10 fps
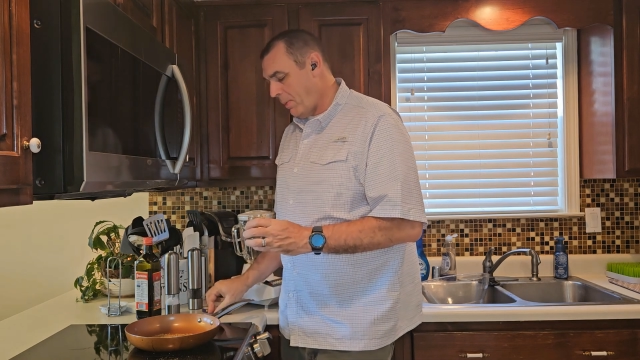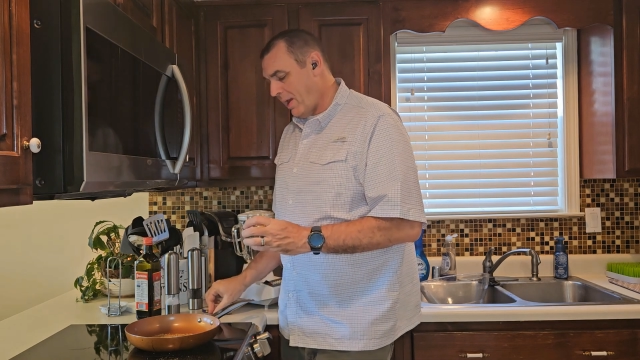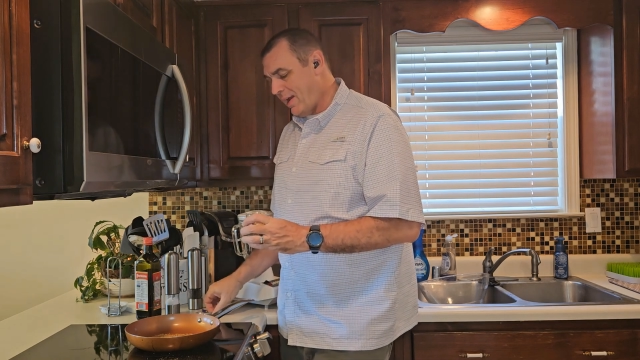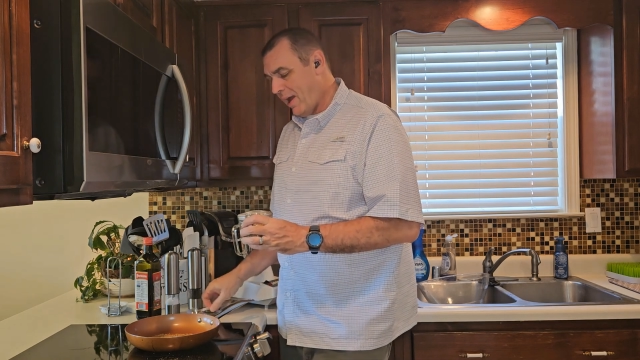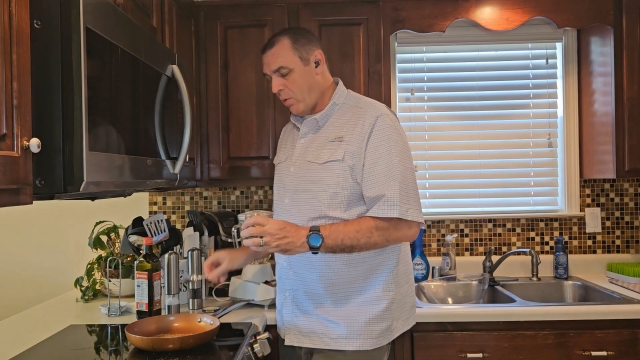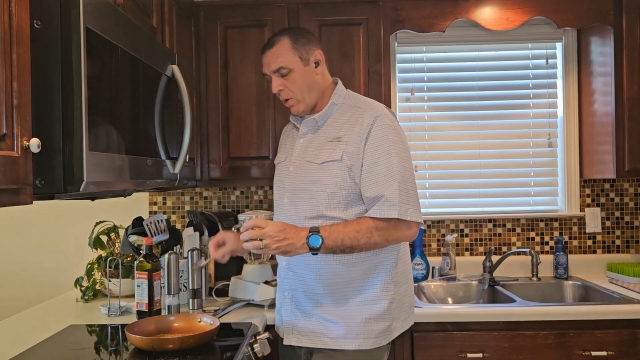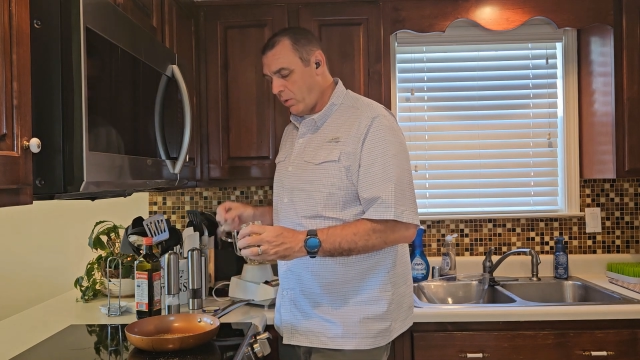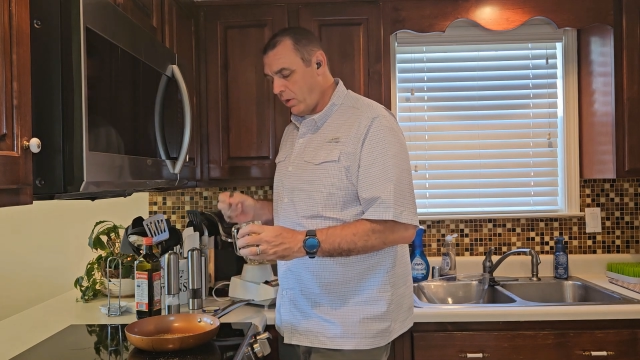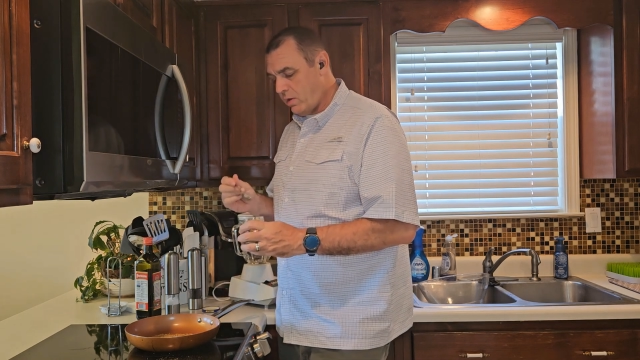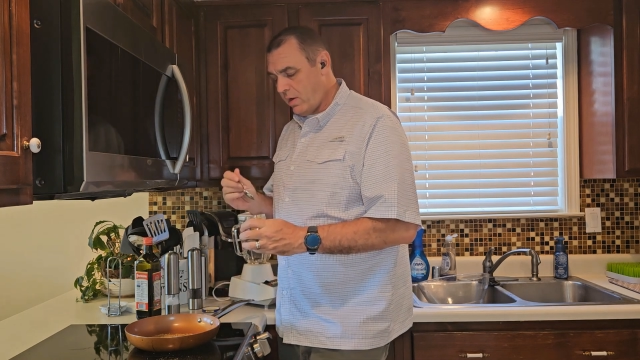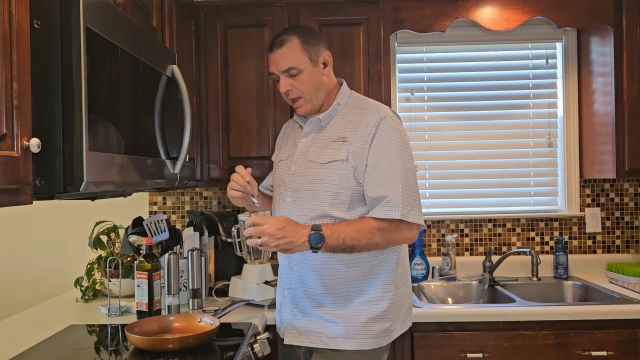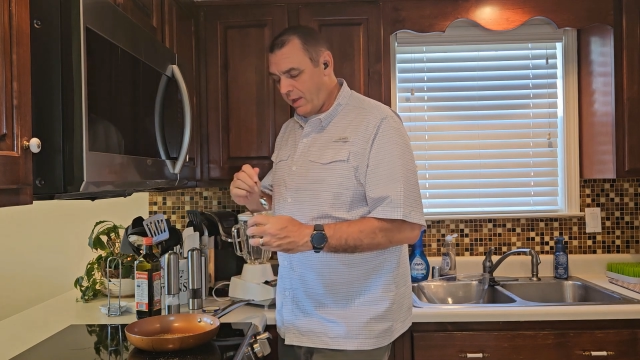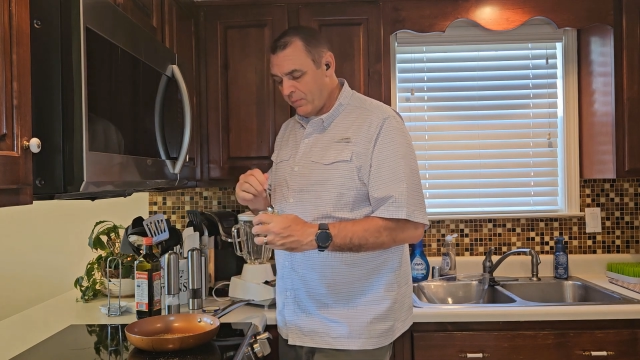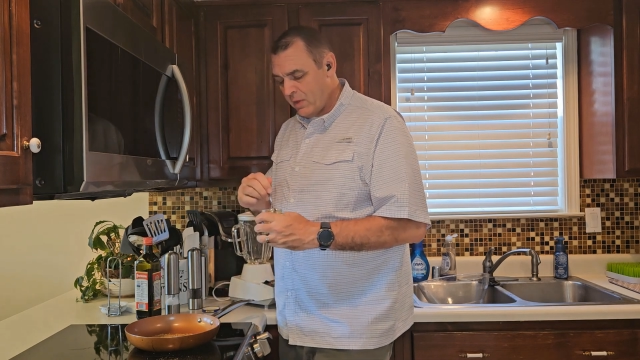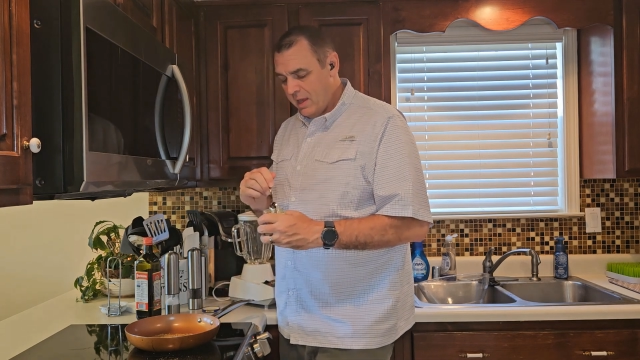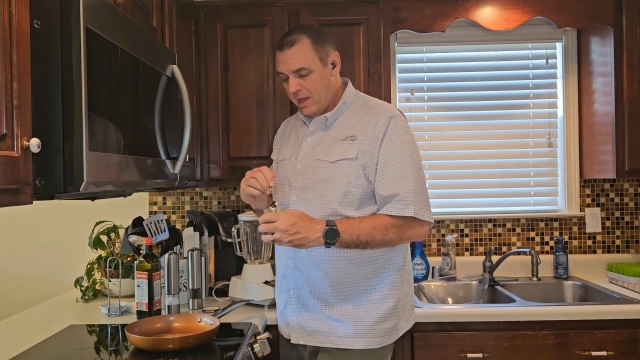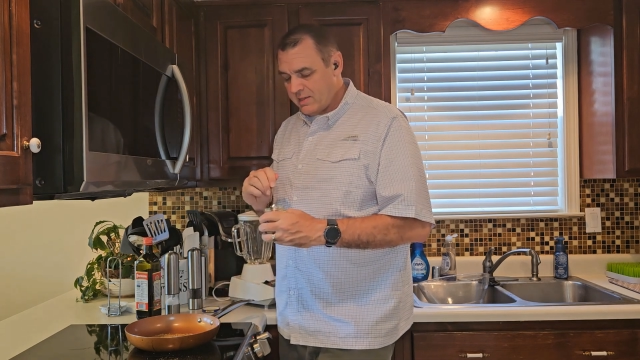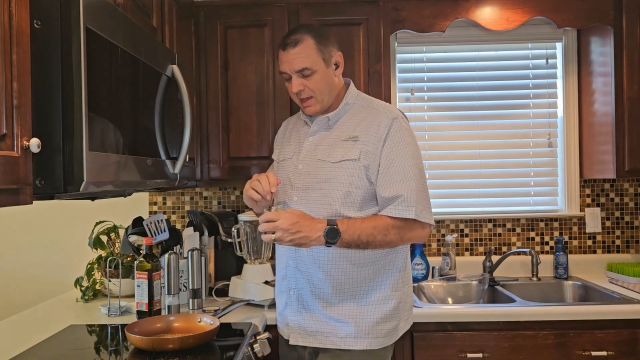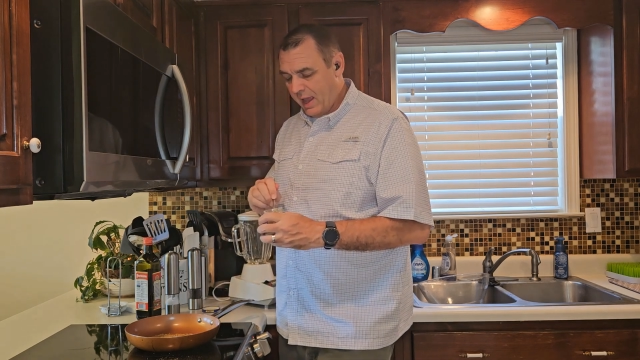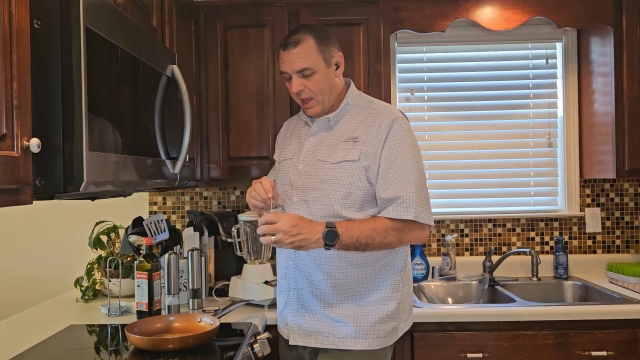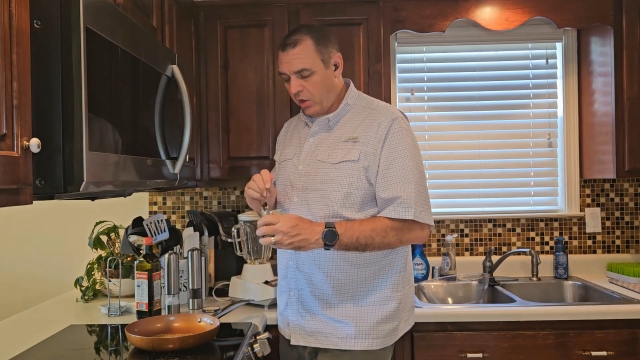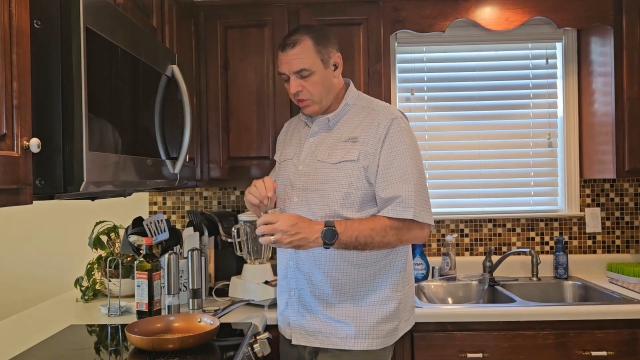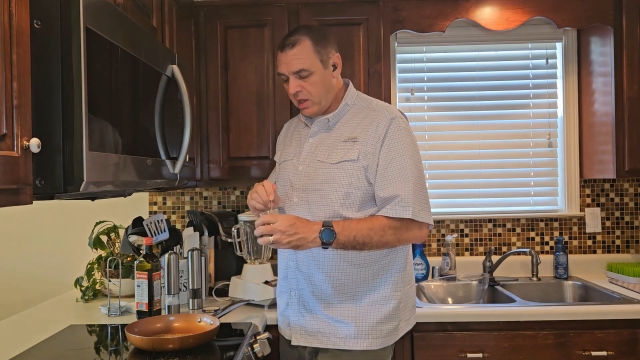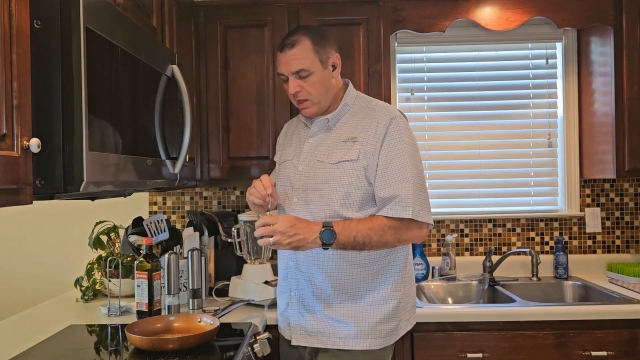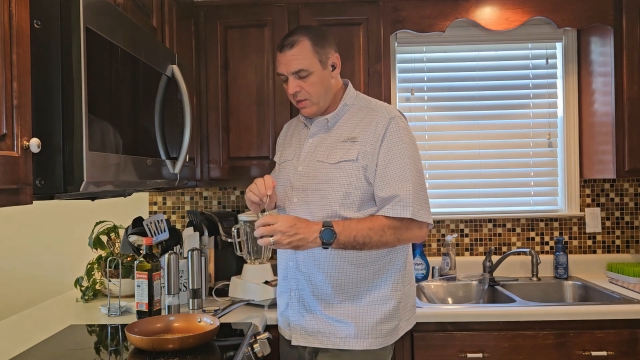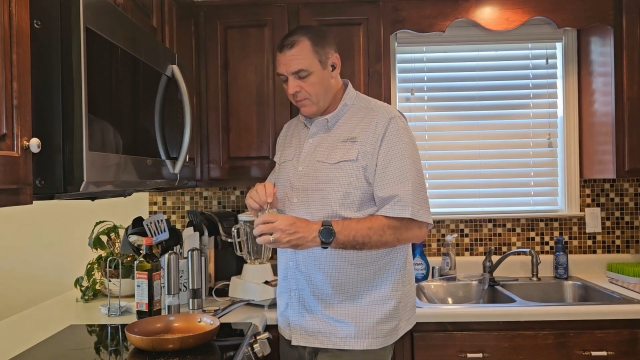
and now what we're going to take is a healthy